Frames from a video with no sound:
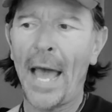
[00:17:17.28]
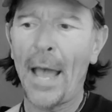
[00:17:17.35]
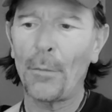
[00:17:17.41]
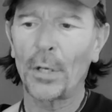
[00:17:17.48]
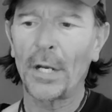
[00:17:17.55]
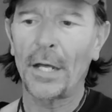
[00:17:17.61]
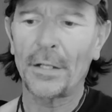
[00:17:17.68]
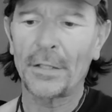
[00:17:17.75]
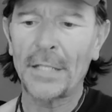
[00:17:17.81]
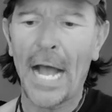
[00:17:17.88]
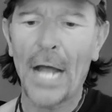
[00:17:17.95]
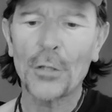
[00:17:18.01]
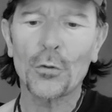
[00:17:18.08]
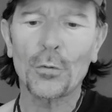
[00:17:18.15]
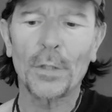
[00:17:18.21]
what I want
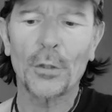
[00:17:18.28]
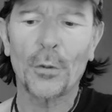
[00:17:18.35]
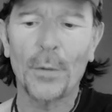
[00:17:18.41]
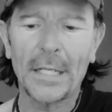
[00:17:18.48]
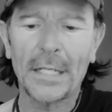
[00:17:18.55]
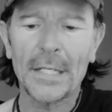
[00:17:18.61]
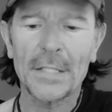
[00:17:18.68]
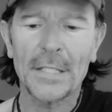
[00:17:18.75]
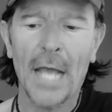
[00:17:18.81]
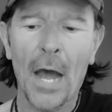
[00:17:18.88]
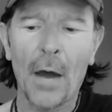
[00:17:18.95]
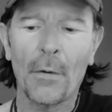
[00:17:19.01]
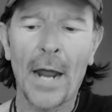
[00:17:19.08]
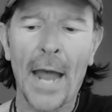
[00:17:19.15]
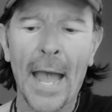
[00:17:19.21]
to touch real quick
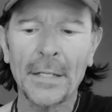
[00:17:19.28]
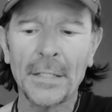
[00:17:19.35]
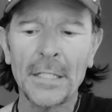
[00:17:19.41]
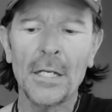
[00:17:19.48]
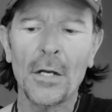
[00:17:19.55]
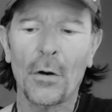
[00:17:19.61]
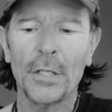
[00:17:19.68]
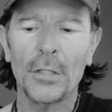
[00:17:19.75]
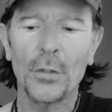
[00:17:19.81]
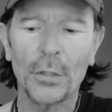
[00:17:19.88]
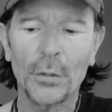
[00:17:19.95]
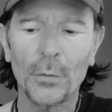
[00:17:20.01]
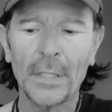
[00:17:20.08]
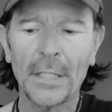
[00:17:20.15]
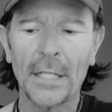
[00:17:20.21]
is our idea, or
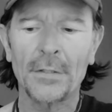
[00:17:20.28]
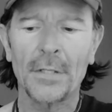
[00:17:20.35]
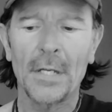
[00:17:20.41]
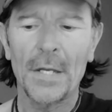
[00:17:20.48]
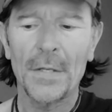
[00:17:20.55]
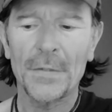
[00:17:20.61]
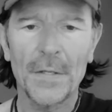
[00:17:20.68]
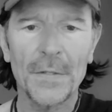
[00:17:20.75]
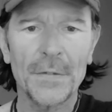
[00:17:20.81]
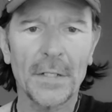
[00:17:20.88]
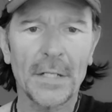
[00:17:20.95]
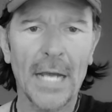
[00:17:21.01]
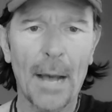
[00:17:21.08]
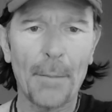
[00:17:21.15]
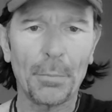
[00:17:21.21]
you're doing it
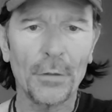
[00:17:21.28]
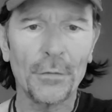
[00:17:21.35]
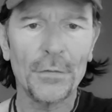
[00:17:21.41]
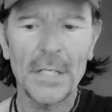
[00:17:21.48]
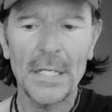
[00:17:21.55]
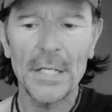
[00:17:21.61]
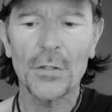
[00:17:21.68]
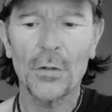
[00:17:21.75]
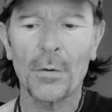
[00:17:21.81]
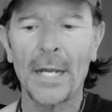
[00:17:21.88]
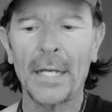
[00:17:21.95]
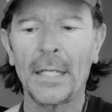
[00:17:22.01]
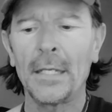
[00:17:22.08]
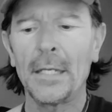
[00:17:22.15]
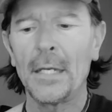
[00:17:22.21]
since a couple of
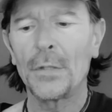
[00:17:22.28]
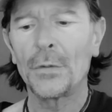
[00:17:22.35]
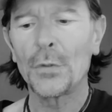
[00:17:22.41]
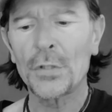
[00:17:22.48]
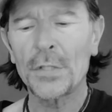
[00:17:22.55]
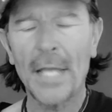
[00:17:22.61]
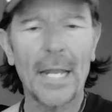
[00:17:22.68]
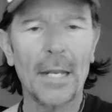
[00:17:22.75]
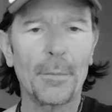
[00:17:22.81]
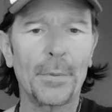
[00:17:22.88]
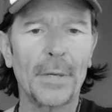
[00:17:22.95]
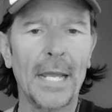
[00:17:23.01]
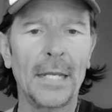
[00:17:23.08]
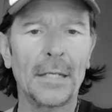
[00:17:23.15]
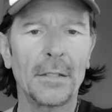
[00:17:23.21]
years already, to
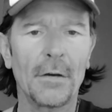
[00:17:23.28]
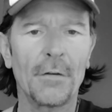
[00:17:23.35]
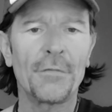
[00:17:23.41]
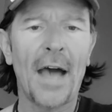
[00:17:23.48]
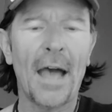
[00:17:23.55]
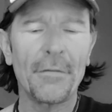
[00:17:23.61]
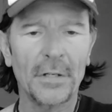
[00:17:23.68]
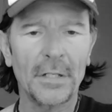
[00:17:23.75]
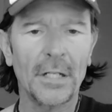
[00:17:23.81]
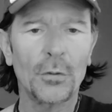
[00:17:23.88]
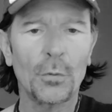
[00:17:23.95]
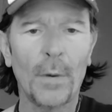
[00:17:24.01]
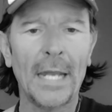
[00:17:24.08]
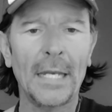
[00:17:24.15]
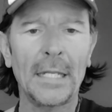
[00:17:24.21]
celebrate
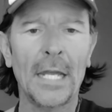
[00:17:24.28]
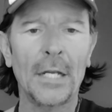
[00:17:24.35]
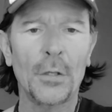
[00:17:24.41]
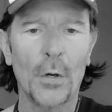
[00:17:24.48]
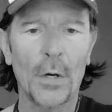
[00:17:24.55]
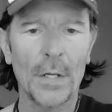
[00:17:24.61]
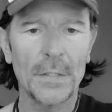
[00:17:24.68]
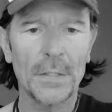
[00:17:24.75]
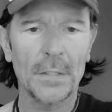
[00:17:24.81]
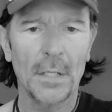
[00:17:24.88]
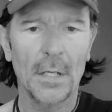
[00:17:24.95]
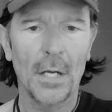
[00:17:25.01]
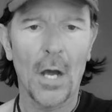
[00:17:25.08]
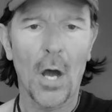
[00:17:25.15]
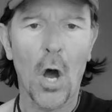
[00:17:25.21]
528
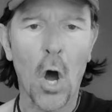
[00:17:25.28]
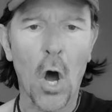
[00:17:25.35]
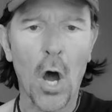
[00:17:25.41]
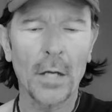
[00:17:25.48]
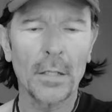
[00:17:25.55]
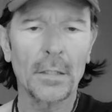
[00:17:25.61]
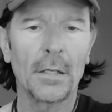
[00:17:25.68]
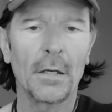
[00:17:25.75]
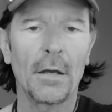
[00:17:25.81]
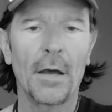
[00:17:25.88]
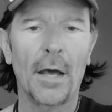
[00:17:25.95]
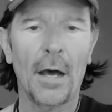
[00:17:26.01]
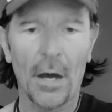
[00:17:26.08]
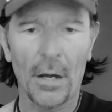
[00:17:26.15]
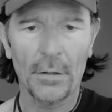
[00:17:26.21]
hertz on
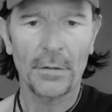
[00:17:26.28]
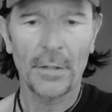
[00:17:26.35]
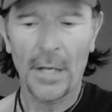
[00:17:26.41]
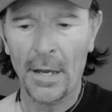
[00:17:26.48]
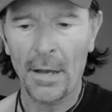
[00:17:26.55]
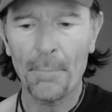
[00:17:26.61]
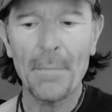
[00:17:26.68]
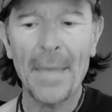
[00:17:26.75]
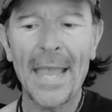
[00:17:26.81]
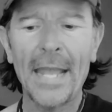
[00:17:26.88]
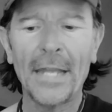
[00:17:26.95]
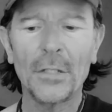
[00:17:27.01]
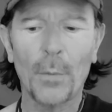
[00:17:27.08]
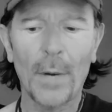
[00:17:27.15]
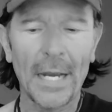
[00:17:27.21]

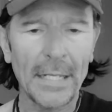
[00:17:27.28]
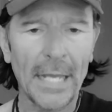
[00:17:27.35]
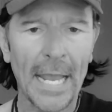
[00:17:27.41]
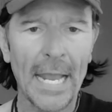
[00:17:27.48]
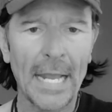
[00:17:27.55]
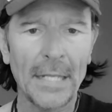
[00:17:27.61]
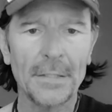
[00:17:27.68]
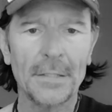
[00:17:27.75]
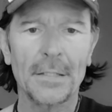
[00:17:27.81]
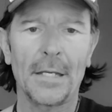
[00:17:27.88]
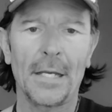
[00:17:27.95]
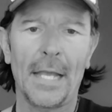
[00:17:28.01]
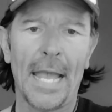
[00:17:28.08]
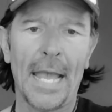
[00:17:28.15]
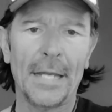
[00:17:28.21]
May
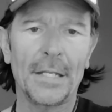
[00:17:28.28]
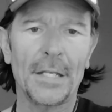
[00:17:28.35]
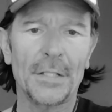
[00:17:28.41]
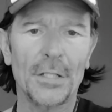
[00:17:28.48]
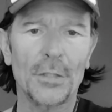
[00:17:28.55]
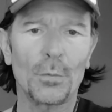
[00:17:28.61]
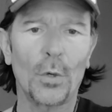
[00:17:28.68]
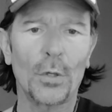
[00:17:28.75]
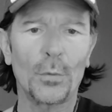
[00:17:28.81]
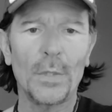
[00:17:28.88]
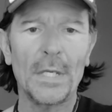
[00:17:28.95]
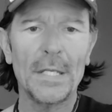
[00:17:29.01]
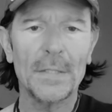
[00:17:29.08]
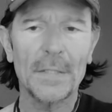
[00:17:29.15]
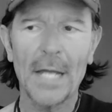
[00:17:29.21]
28th. And this is
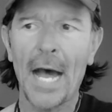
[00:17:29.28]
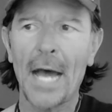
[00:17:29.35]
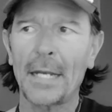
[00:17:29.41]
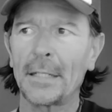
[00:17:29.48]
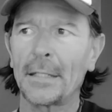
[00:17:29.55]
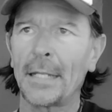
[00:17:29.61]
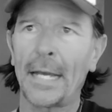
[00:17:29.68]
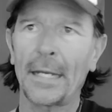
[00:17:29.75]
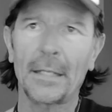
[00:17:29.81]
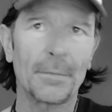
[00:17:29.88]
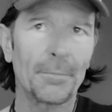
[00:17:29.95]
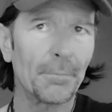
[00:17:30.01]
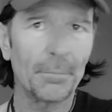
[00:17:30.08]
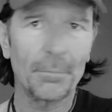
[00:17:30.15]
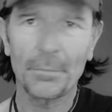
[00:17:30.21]
what we started
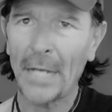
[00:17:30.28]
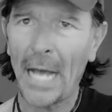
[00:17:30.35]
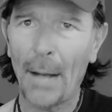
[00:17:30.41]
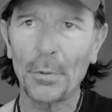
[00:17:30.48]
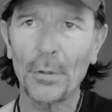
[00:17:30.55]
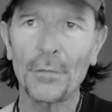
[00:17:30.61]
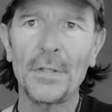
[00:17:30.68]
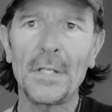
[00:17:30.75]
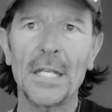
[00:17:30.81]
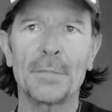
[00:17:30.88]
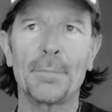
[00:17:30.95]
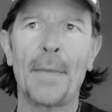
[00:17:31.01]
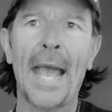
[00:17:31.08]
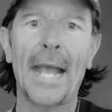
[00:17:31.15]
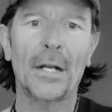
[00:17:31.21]
like a couple of
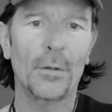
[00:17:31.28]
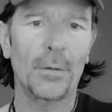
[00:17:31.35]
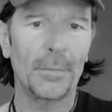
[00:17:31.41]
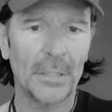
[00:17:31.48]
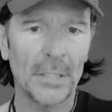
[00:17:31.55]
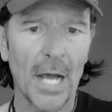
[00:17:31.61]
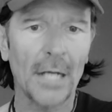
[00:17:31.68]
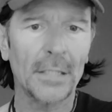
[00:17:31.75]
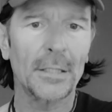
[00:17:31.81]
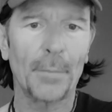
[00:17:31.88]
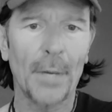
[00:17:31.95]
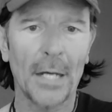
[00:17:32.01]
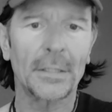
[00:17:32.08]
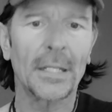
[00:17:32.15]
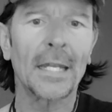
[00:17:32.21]
years back, or we
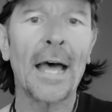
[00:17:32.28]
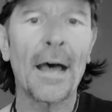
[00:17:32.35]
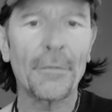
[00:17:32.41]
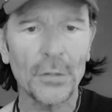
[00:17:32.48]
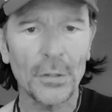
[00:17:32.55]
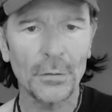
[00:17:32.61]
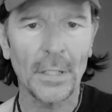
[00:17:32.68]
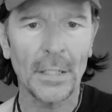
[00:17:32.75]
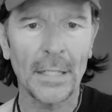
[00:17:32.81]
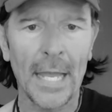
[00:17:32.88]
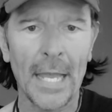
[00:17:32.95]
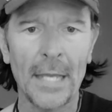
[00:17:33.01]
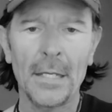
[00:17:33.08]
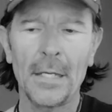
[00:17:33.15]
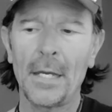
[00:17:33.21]
talked about the
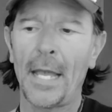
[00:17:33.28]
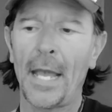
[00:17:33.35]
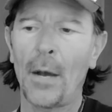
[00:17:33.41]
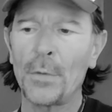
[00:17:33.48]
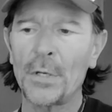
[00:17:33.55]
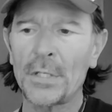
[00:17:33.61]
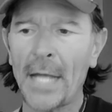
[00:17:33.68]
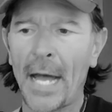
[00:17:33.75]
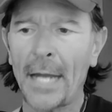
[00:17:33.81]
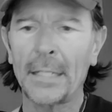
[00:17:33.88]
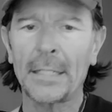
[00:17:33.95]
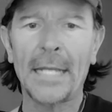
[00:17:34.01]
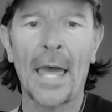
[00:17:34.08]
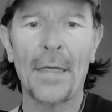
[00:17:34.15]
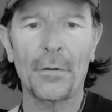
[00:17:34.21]
Lovetuner Day, and we
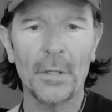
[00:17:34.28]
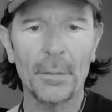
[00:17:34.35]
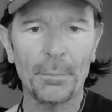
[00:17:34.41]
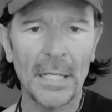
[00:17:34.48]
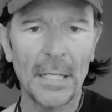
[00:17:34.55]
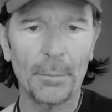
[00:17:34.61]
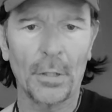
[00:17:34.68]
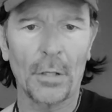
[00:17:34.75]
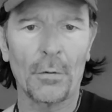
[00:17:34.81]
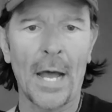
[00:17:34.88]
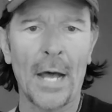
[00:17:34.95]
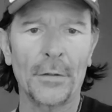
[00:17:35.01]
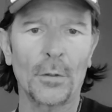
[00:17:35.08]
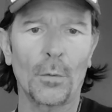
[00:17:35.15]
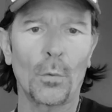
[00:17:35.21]
started gathering
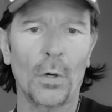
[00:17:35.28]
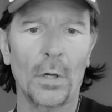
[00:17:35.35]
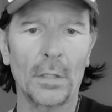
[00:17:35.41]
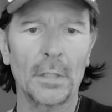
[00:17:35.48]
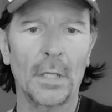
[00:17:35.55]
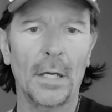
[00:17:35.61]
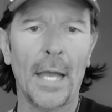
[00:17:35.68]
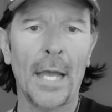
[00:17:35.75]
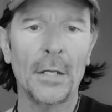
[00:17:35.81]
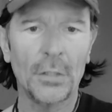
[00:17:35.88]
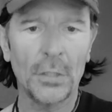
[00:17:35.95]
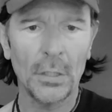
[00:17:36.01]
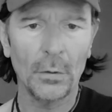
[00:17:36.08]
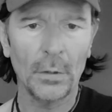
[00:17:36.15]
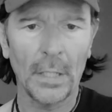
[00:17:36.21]
people around the world
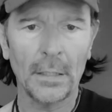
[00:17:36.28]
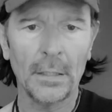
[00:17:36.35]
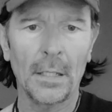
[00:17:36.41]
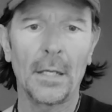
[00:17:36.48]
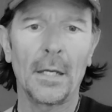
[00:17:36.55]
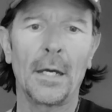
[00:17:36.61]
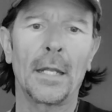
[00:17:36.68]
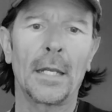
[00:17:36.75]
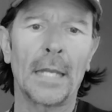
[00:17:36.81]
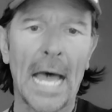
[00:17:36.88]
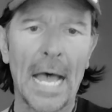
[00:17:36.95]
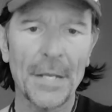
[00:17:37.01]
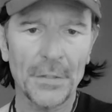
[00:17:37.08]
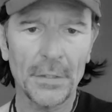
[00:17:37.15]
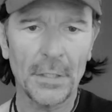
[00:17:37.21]
and tuning.
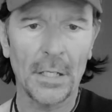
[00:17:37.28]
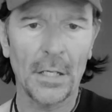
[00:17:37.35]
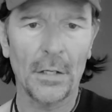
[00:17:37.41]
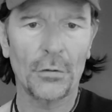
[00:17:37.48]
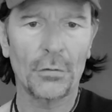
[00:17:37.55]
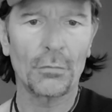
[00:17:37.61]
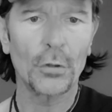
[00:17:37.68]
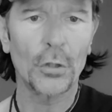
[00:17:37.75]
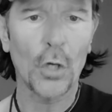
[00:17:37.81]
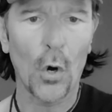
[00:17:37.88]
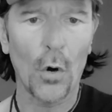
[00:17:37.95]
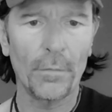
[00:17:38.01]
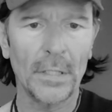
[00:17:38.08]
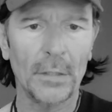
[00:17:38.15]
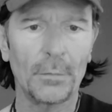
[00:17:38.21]
Last year
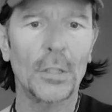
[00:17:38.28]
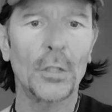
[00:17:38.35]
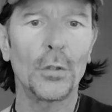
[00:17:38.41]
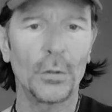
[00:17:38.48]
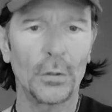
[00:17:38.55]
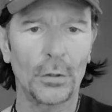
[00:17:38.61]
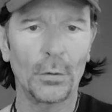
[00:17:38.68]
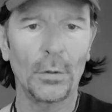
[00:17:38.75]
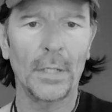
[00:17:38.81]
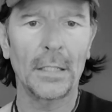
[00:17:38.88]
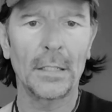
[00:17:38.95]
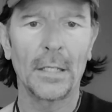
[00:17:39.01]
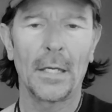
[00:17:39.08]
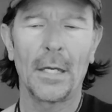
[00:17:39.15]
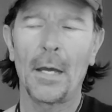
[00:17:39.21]
through COVID, we couldn't
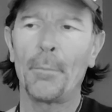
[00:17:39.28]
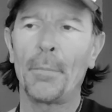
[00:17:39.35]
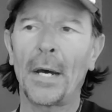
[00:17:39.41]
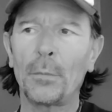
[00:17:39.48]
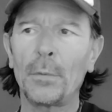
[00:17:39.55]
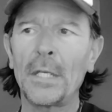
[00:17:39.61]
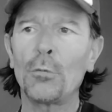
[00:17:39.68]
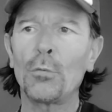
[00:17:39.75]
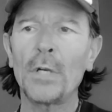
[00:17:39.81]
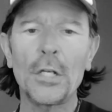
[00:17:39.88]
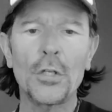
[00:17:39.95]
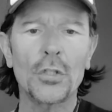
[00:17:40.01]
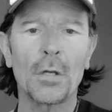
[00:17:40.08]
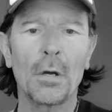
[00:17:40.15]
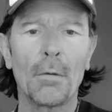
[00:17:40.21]
do it, but
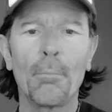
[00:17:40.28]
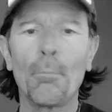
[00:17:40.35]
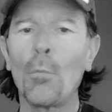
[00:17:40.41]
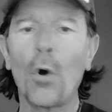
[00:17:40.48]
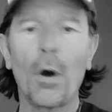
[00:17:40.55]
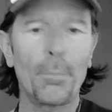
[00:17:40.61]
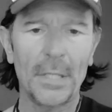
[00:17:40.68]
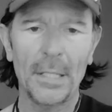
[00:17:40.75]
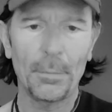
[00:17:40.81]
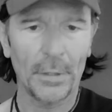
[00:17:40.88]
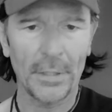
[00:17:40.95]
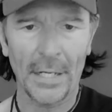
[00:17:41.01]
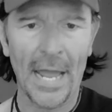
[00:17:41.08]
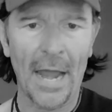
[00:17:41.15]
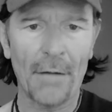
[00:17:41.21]
we reached more
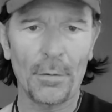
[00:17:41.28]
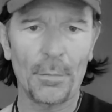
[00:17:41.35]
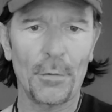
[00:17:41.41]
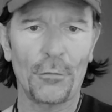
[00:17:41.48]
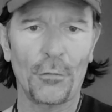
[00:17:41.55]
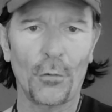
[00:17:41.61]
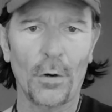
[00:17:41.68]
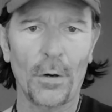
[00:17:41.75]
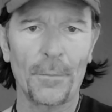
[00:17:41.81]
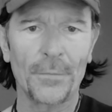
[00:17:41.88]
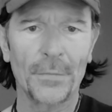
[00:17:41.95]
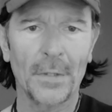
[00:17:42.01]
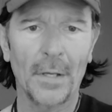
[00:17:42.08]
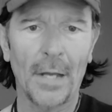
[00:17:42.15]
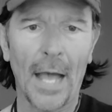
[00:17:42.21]
people than ever
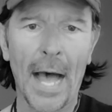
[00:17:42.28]
before.